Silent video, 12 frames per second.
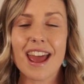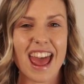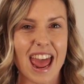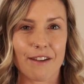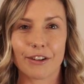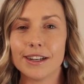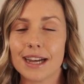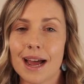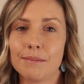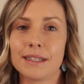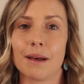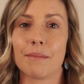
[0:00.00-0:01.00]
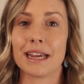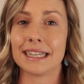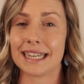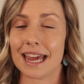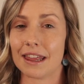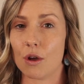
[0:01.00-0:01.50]
every time something's
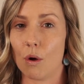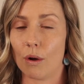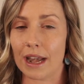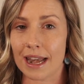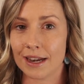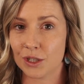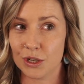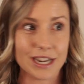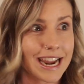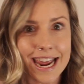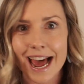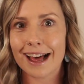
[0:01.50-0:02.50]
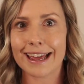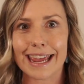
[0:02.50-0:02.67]
either gone near,